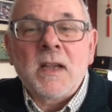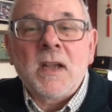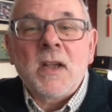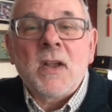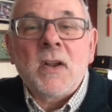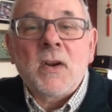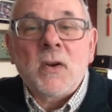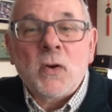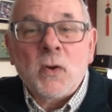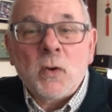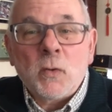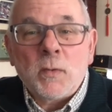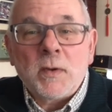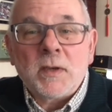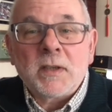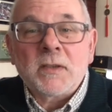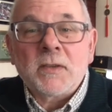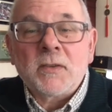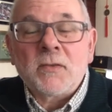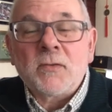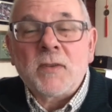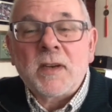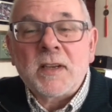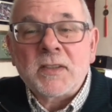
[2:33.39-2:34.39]
No one
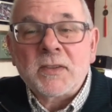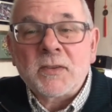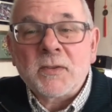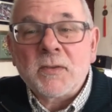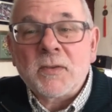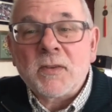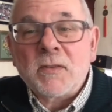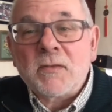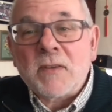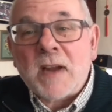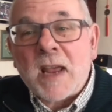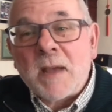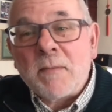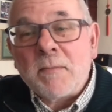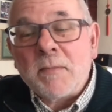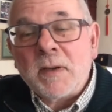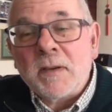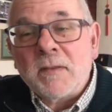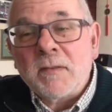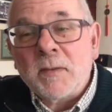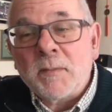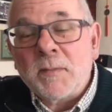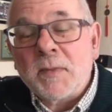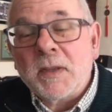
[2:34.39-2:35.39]
could rescue the ram
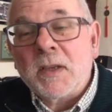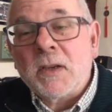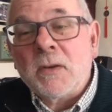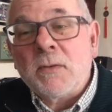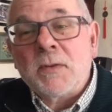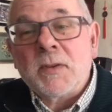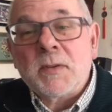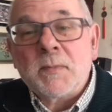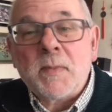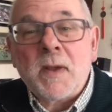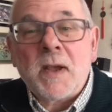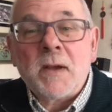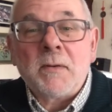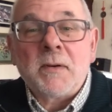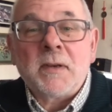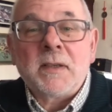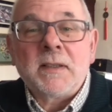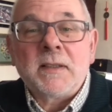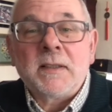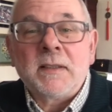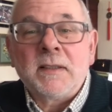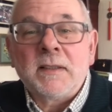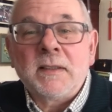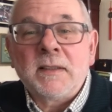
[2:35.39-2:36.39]
from the goat's power.
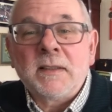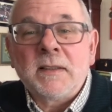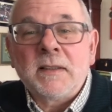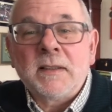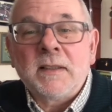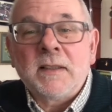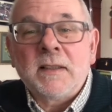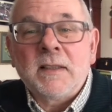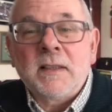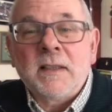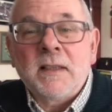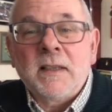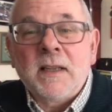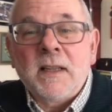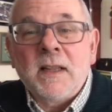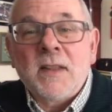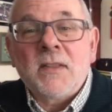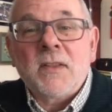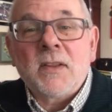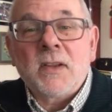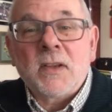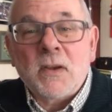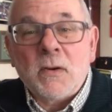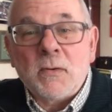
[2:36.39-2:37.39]

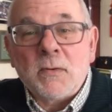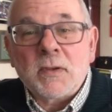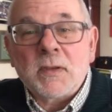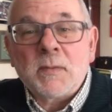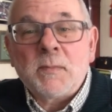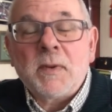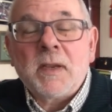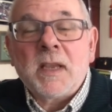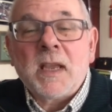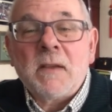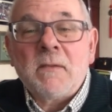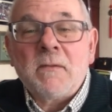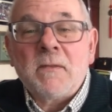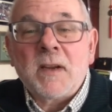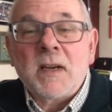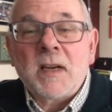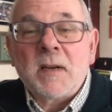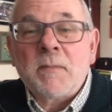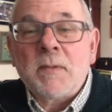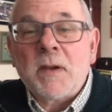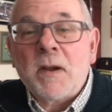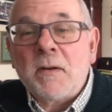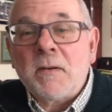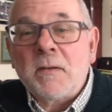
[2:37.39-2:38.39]
The goat became very
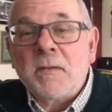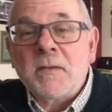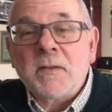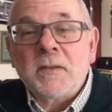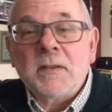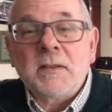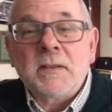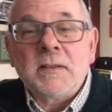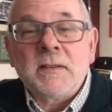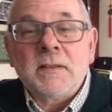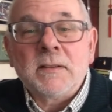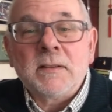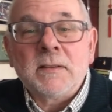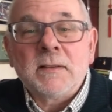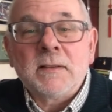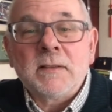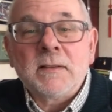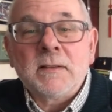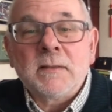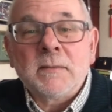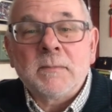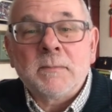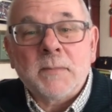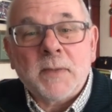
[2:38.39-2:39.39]
powerful,
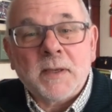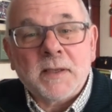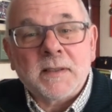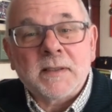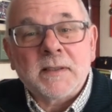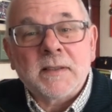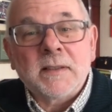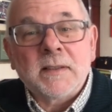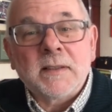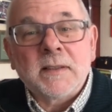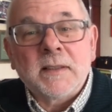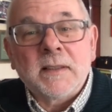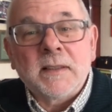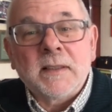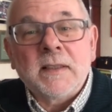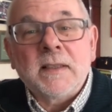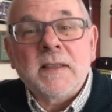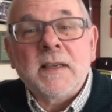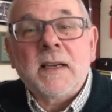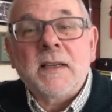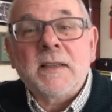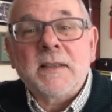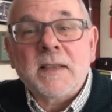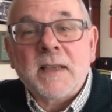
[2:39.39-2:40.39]
but
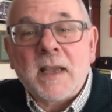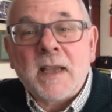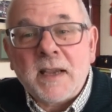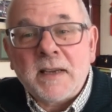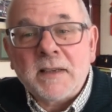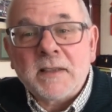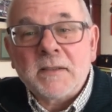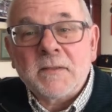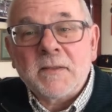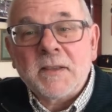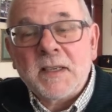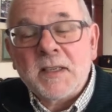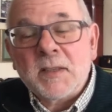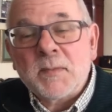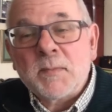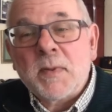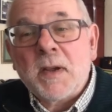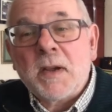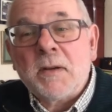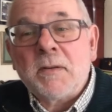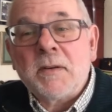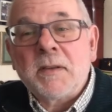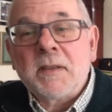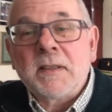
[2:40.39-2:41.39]
at the height of his
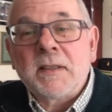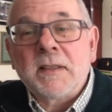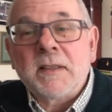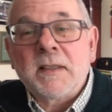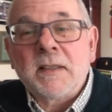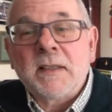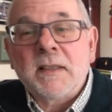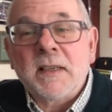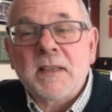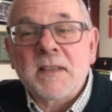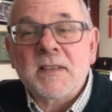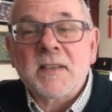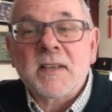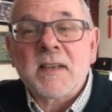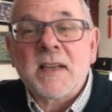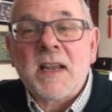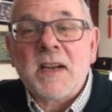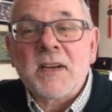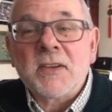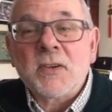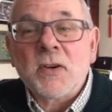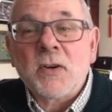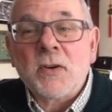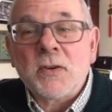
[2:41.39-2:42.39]
power, his
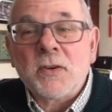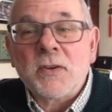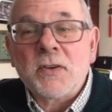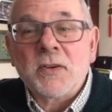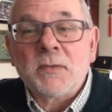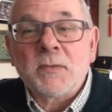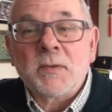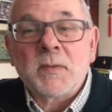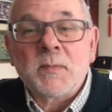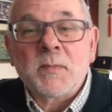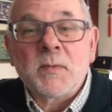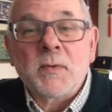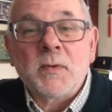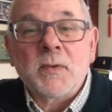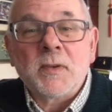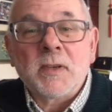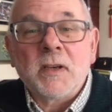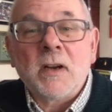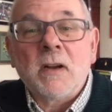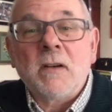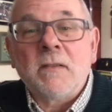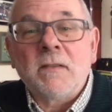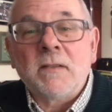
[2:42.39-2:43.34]
large horn was broken off.